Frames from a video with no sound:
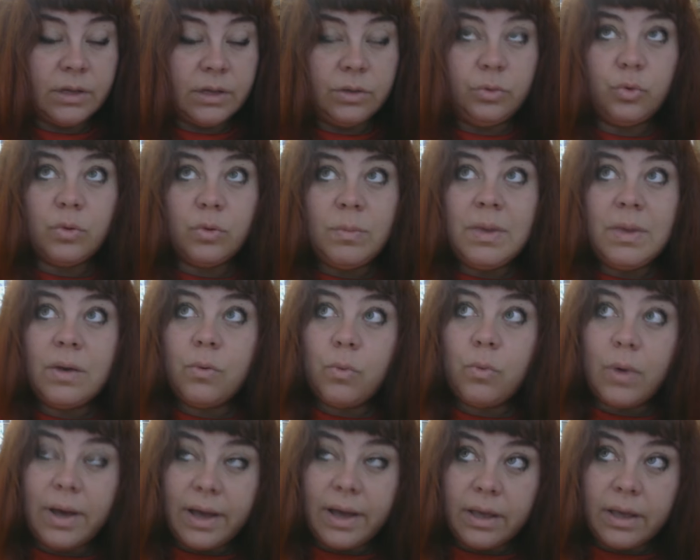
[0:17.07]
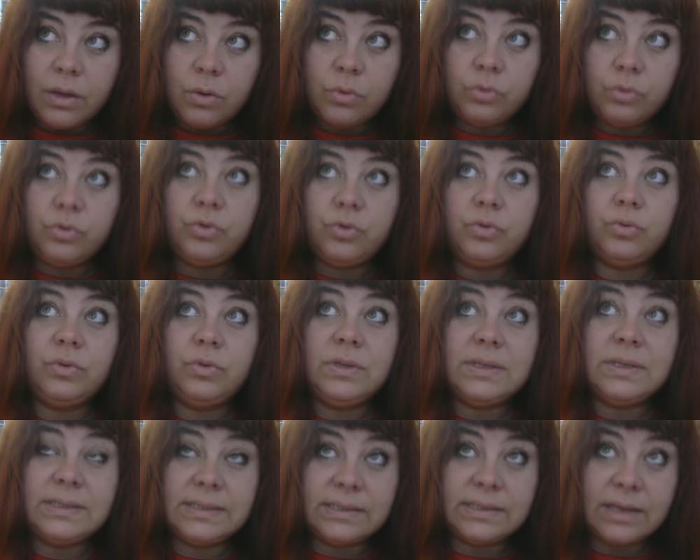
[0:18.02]
Took me a while to
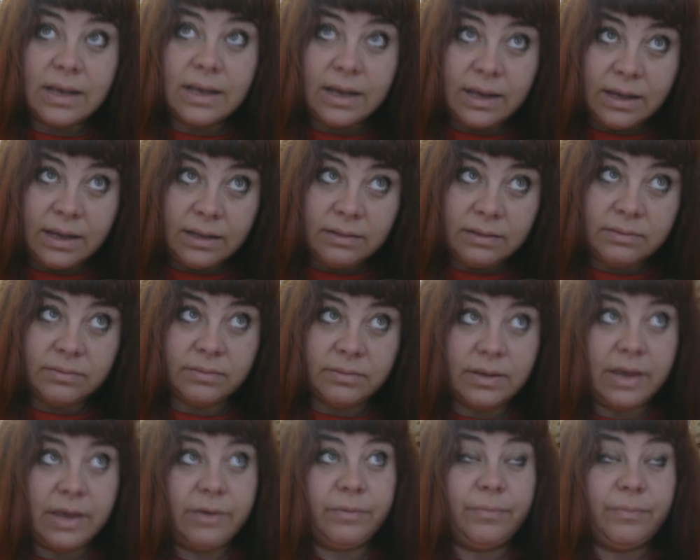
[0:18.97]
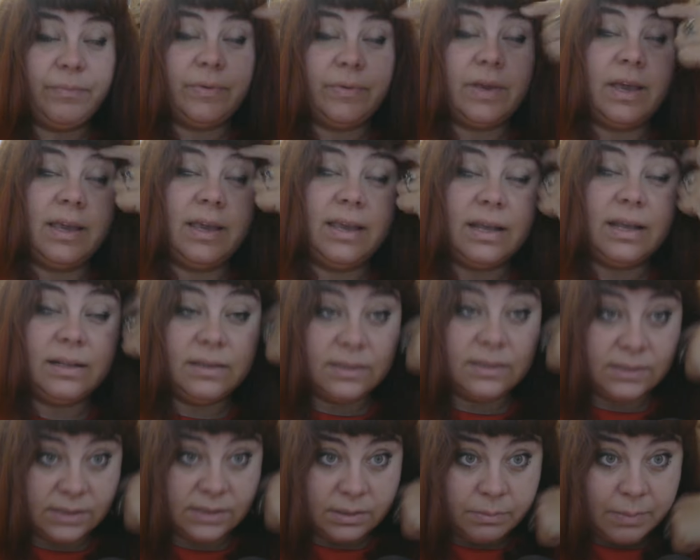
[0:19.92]
decide. I had
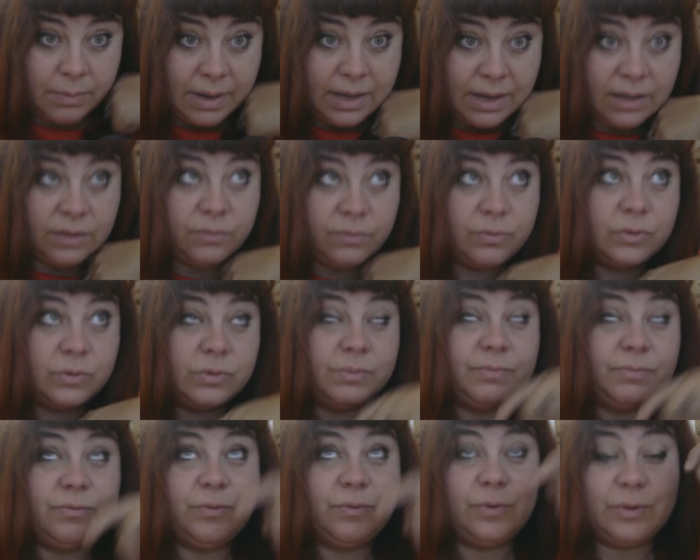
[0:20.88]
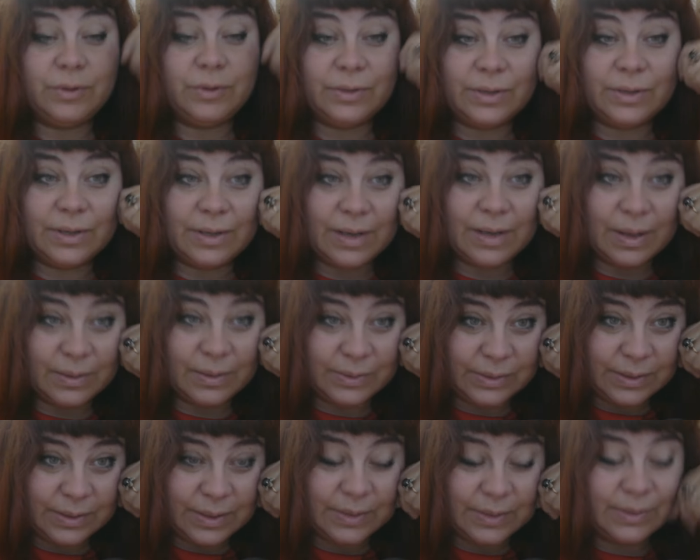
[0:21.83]
this in mind for
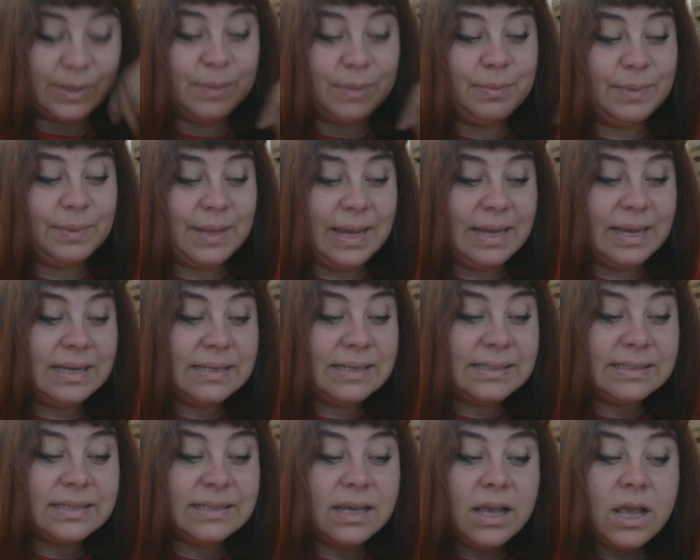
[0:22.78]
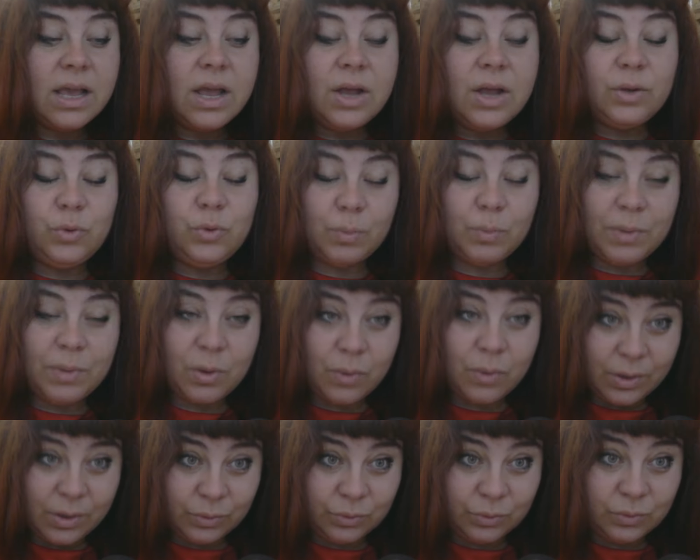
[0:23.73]
some days. Took me a
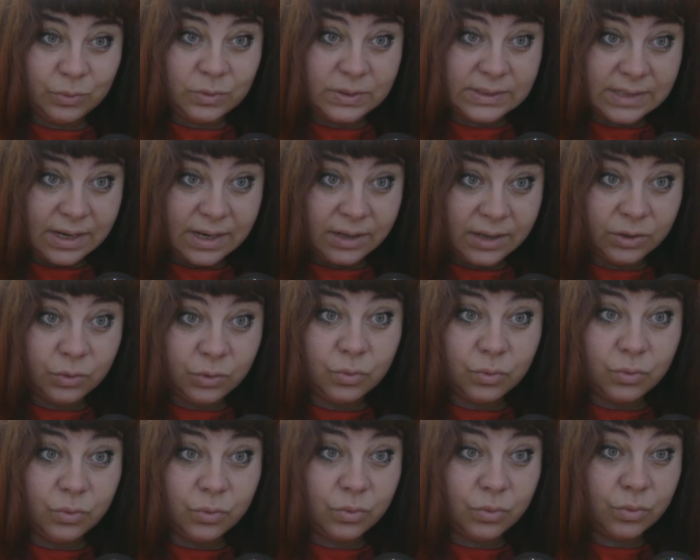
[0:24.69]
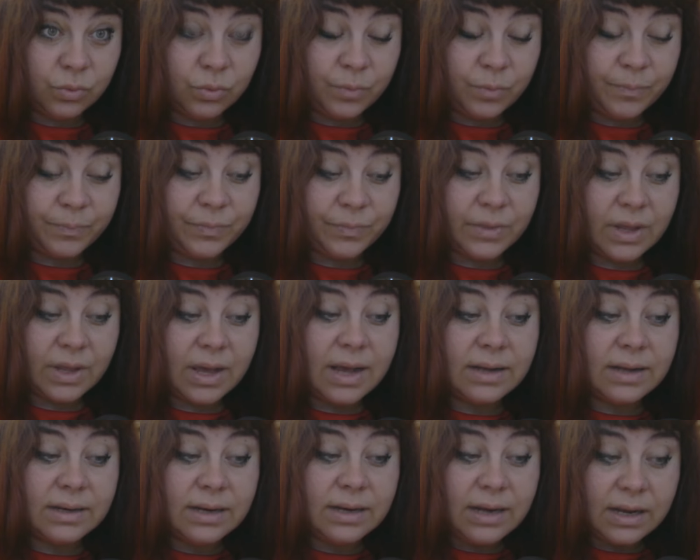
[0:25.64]
while to decide to
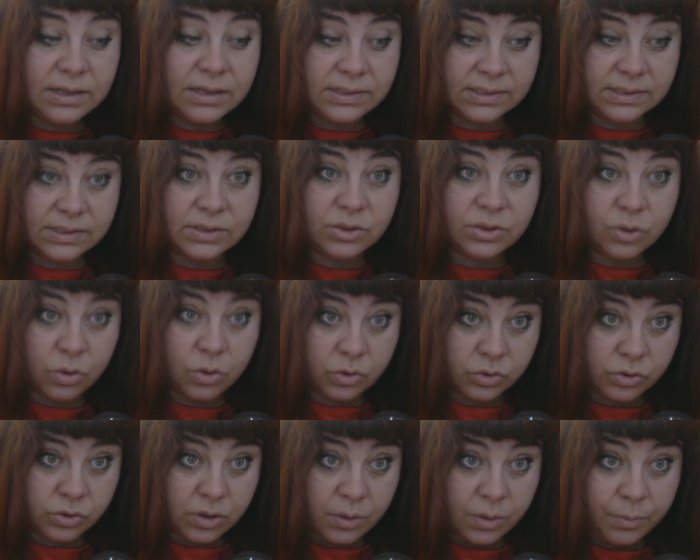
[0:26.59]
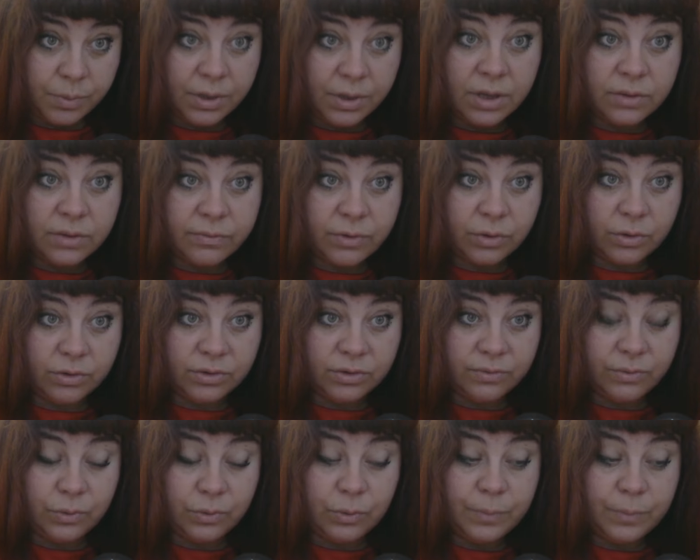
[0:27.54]
analyze his horoscope in front
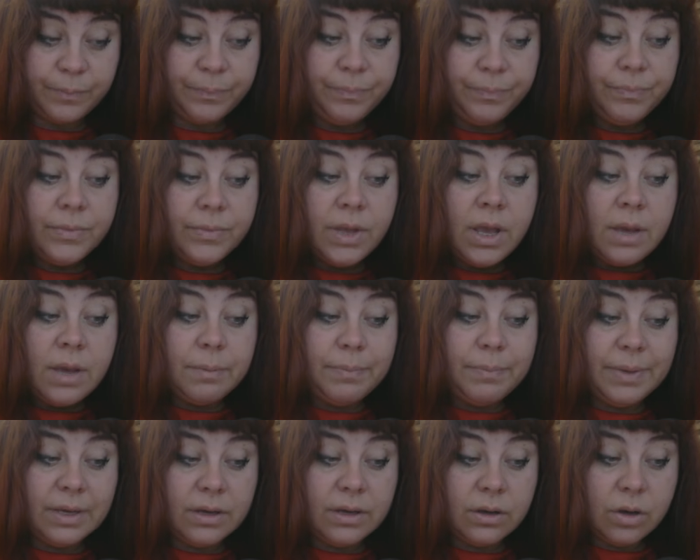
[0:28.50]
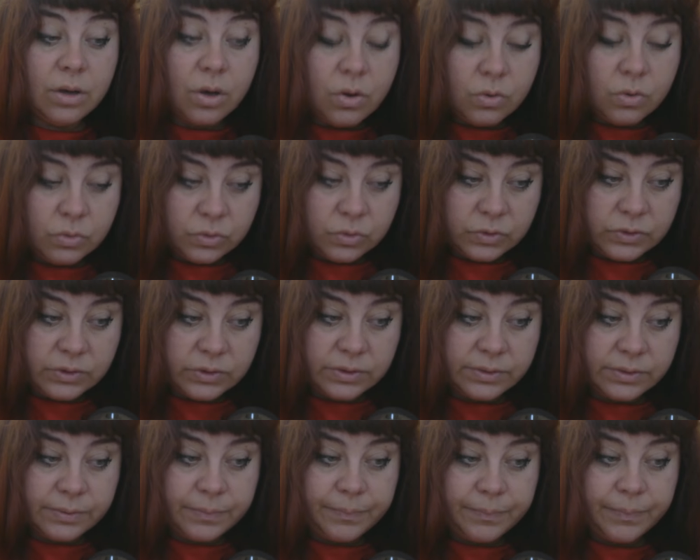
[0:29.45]
of you,
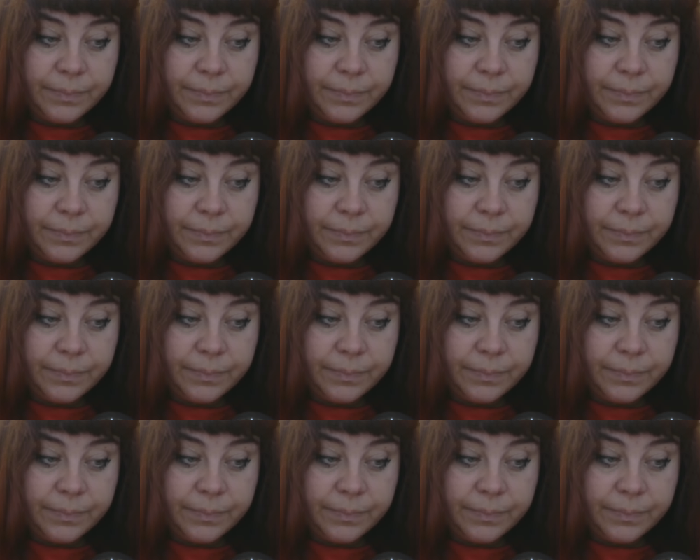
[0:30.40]
because